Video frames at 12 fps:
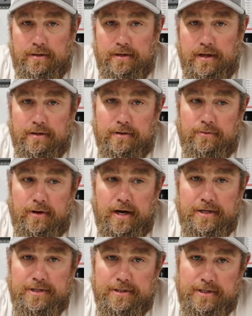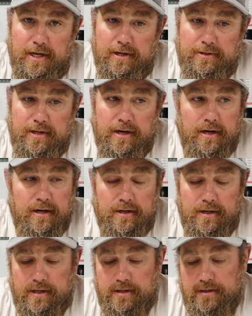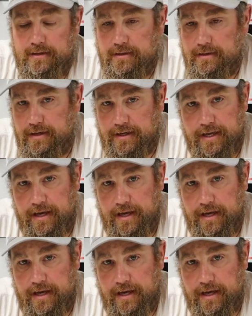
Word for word: The other watches out there, I